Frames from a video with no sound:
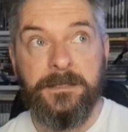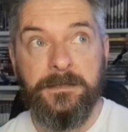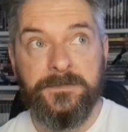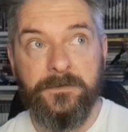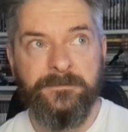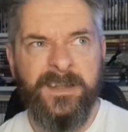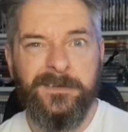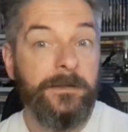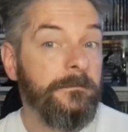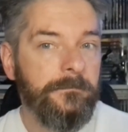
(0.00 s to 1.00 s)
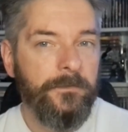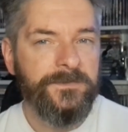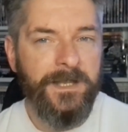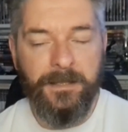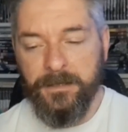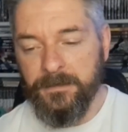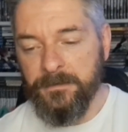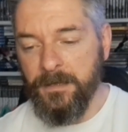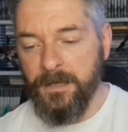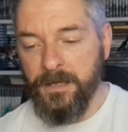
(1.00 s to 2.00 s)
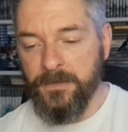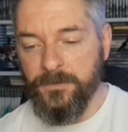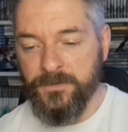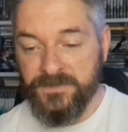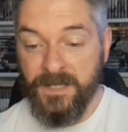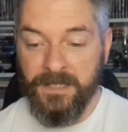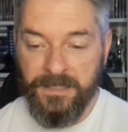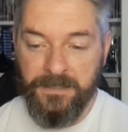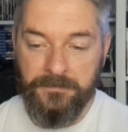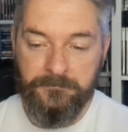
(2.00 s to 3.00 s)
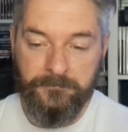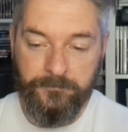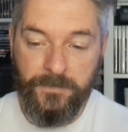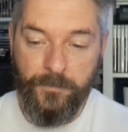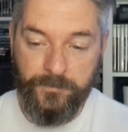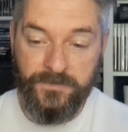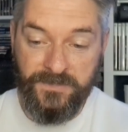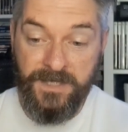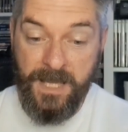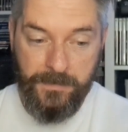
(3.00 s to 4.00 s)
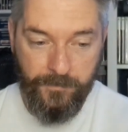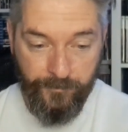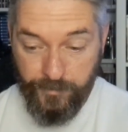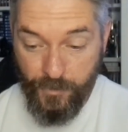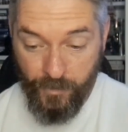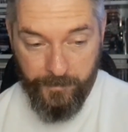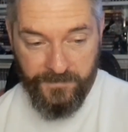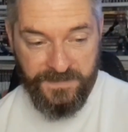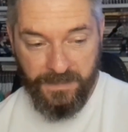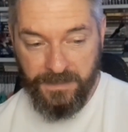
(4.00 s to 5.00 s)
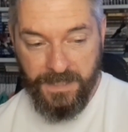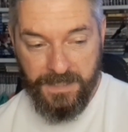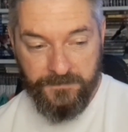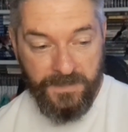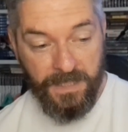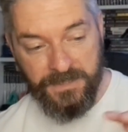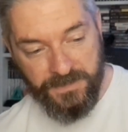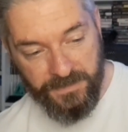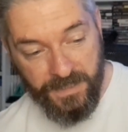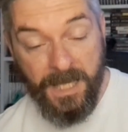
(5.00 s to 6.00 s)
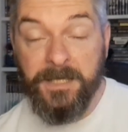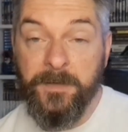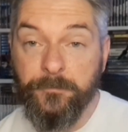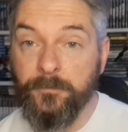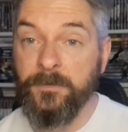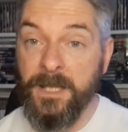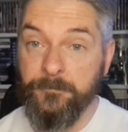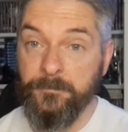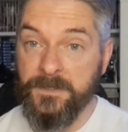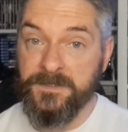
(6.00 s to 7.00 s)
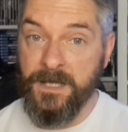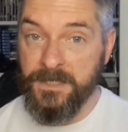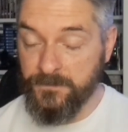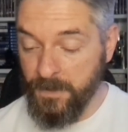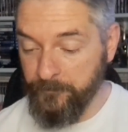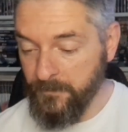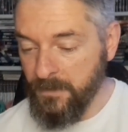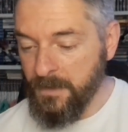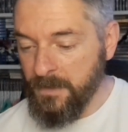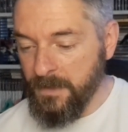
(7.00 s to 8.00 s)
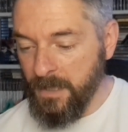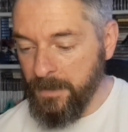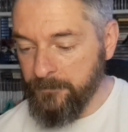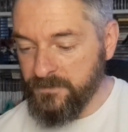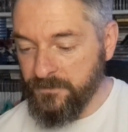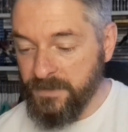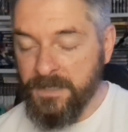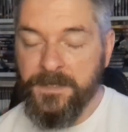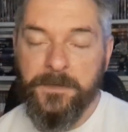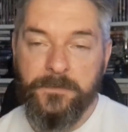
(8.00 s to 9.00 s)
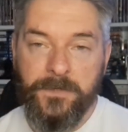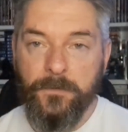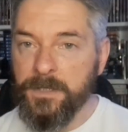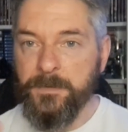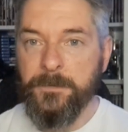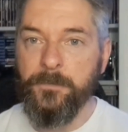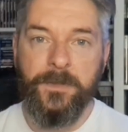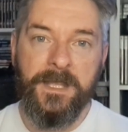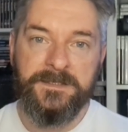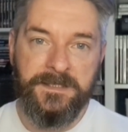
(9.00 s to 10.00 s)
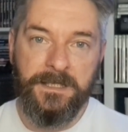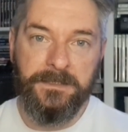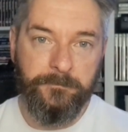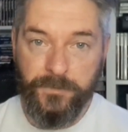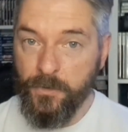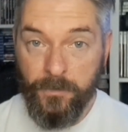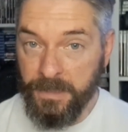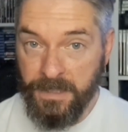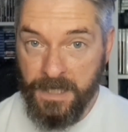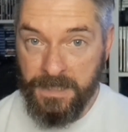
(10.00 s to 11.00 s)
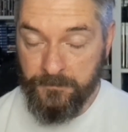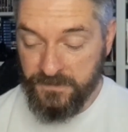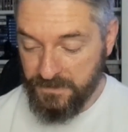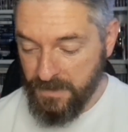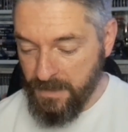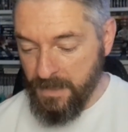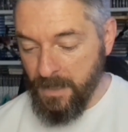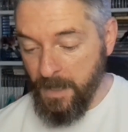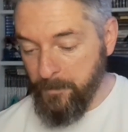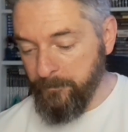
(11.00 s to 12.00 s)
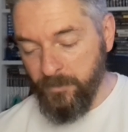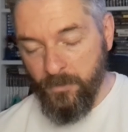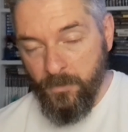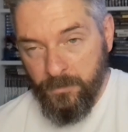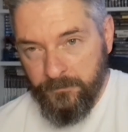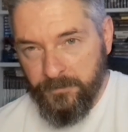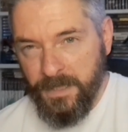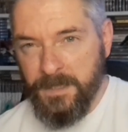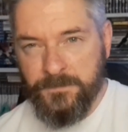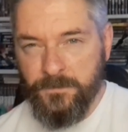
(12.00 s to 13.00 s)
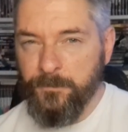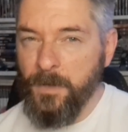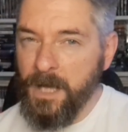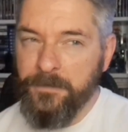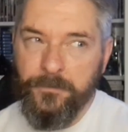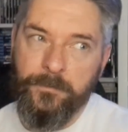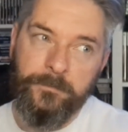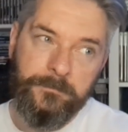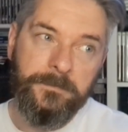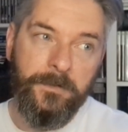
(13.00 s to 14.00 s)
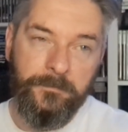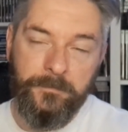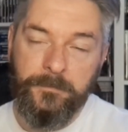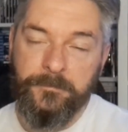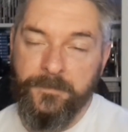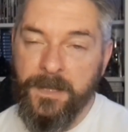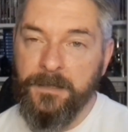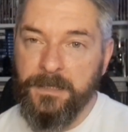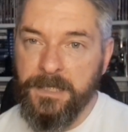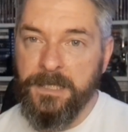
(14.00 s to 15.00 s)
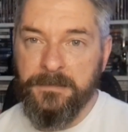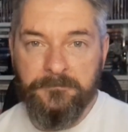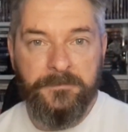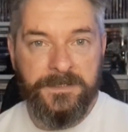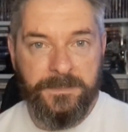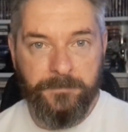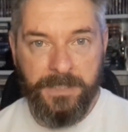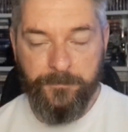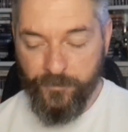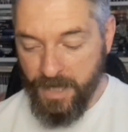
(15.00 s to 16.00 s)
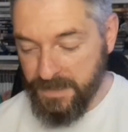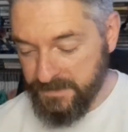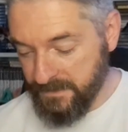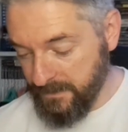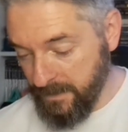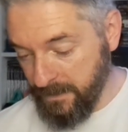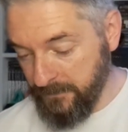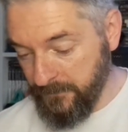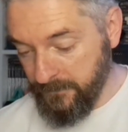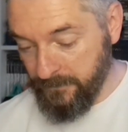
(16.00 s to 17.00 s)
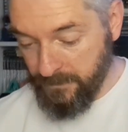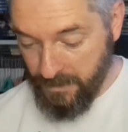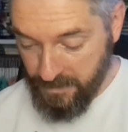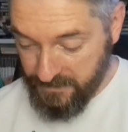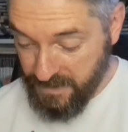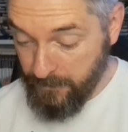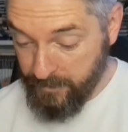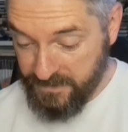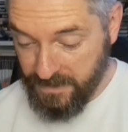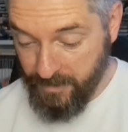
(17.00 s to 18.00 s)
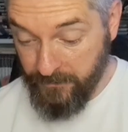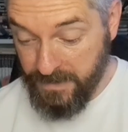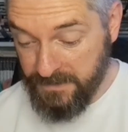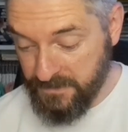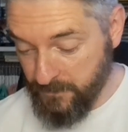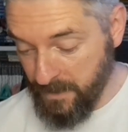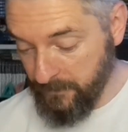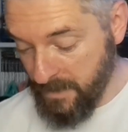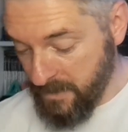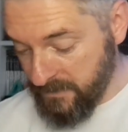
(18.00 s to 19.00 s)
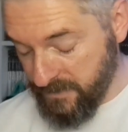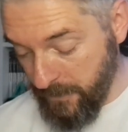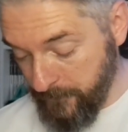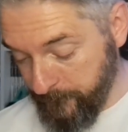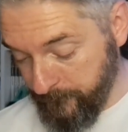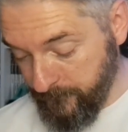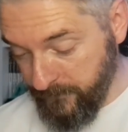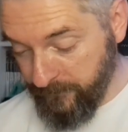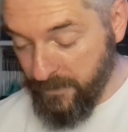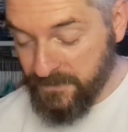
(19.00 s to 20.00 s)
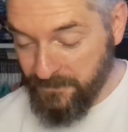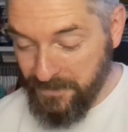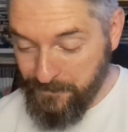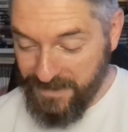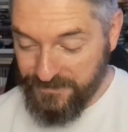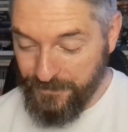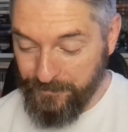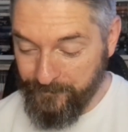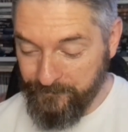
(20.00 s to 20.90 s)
sort of vendor or seller who was selling, you know, just purely selling games. And actually the enemy front came from this guy as well. So yeah, they were the only people there selling purely games, but all of the games were, I thought, you know, fairly reasonably priced, and the same could be said about these as well. So the first one I picked up,